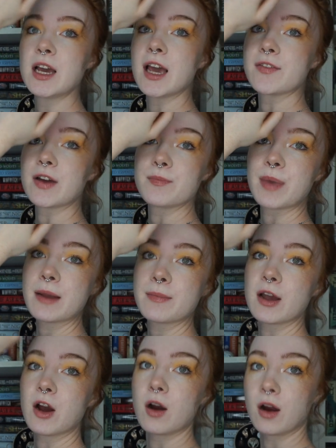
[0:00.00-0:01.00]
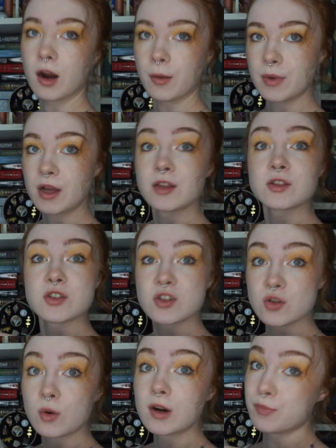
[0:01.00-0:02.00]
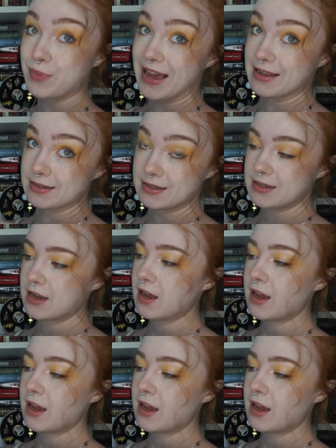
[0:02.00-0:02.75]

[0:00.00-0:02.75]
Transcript: if I bend my arm, the sword bends.